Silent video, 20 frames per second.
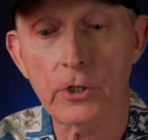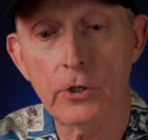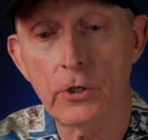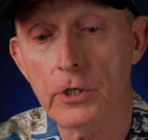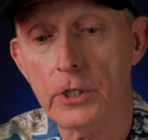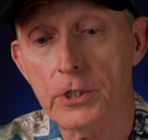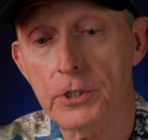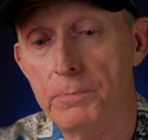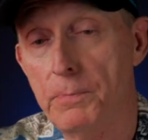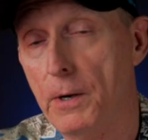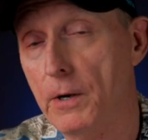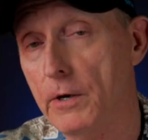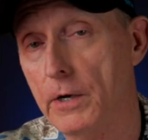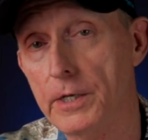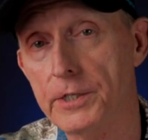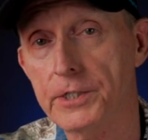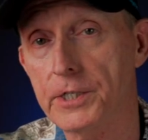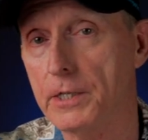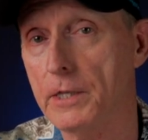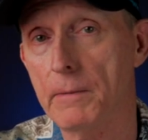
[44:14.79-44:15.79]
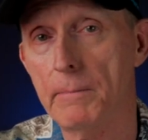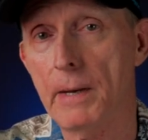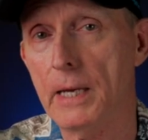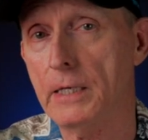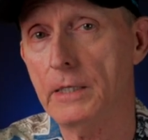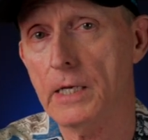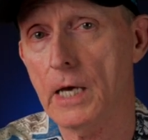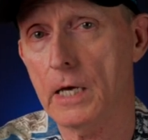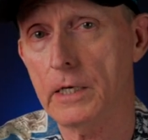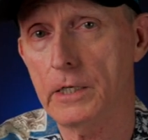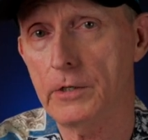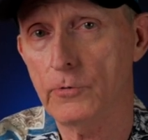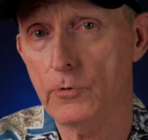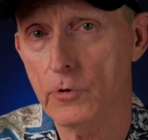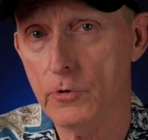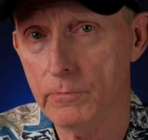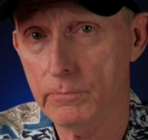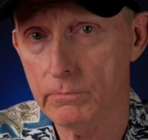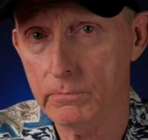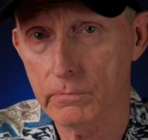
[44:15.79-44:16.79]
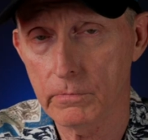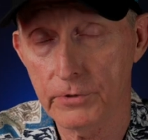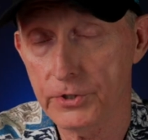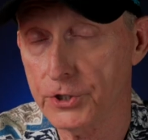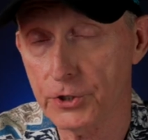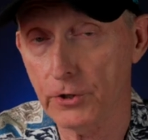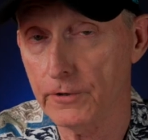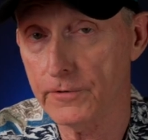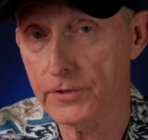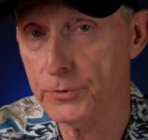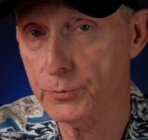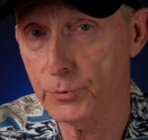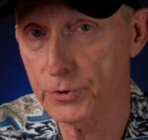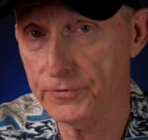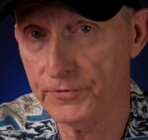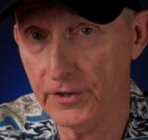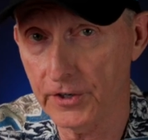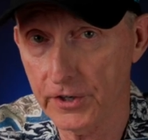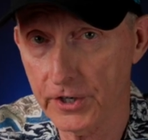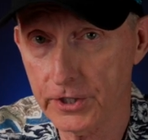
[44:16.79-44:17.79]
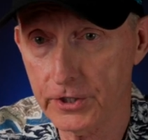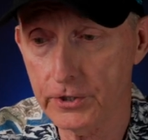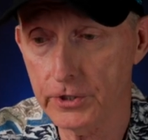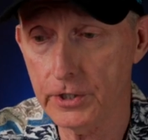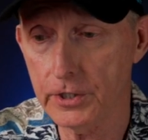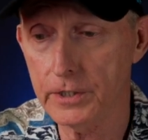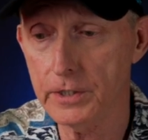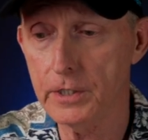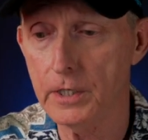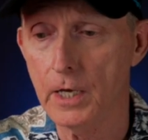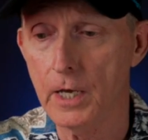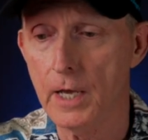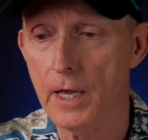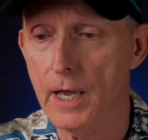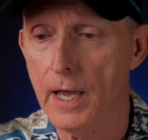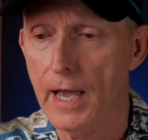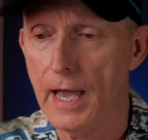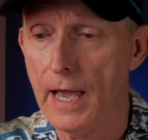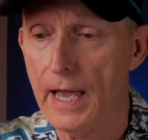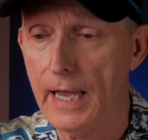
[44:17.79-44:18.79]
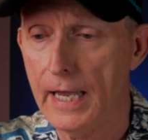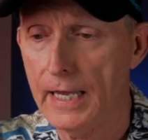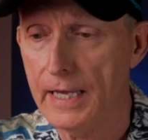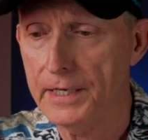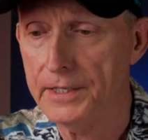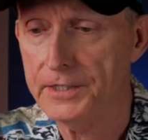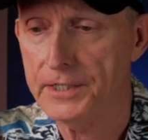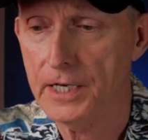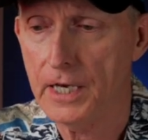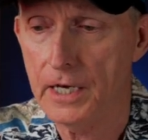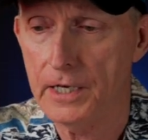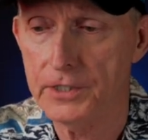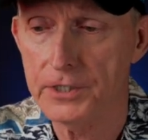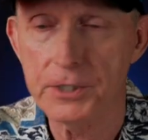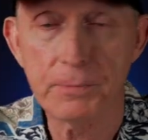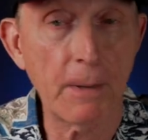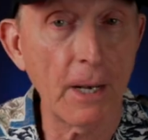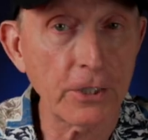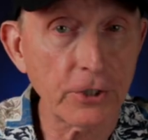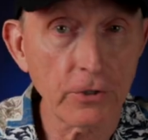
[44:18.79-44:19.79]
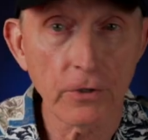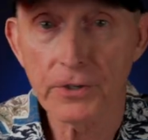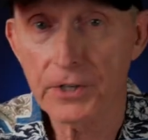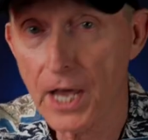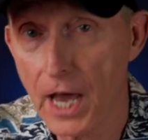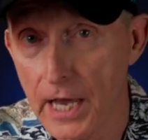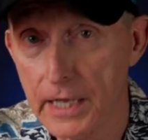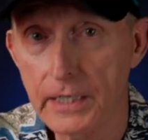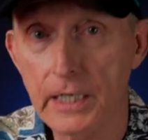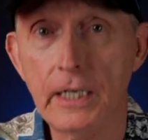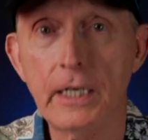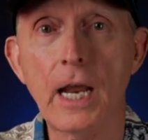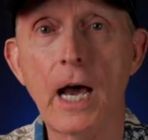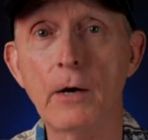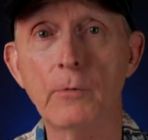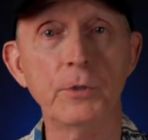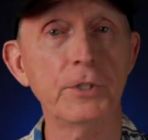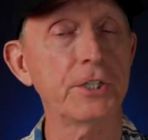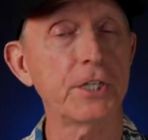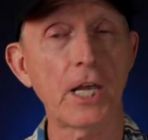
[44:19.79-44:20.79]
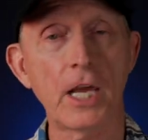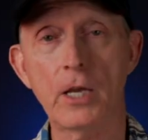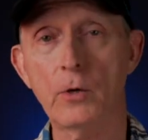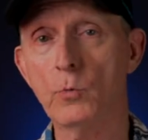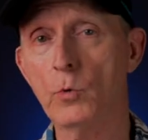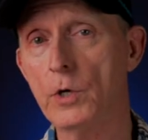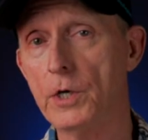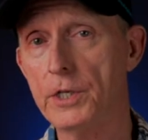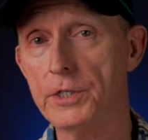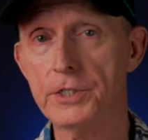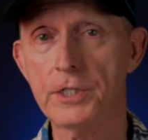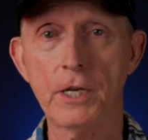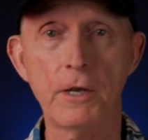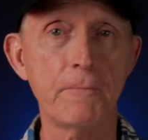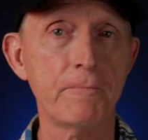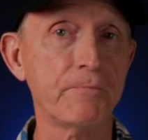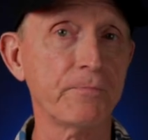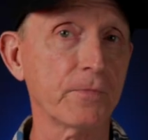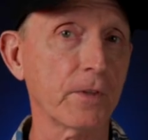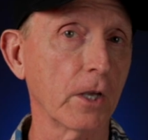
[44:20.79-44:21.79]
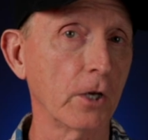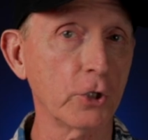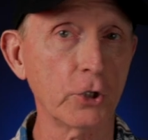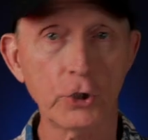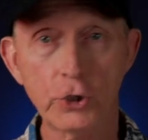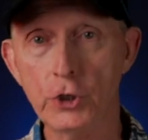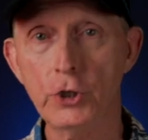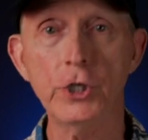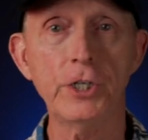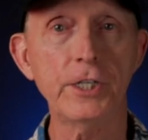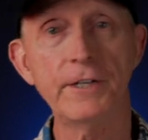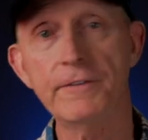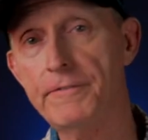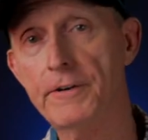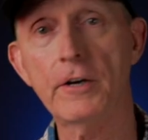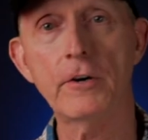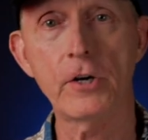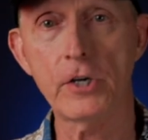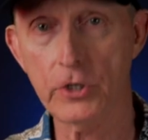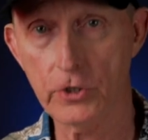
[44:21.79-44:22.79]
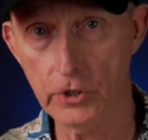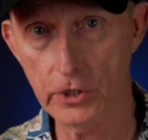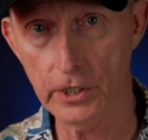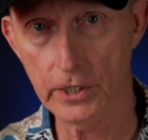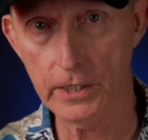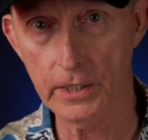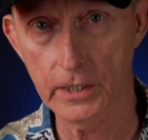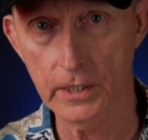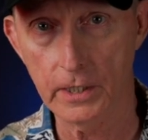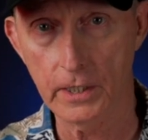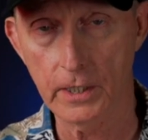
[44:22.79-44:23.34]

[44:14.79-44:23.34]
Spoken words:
good experience in the main dining room. Service was very good. And special dining, I would say, was good to very good.